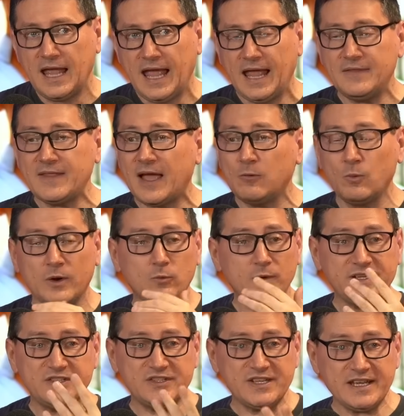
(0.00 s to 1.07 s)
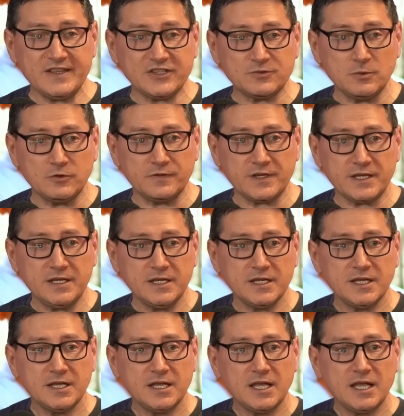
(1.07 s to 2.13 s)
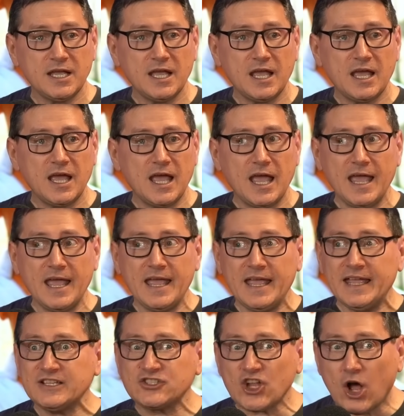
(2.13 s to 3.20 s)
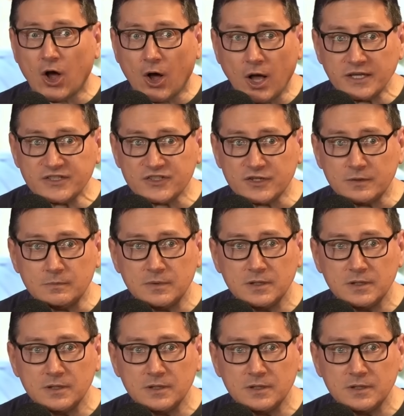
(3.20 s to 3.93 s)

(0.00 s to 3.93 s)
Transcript: and that when we see this movie, it's awesome?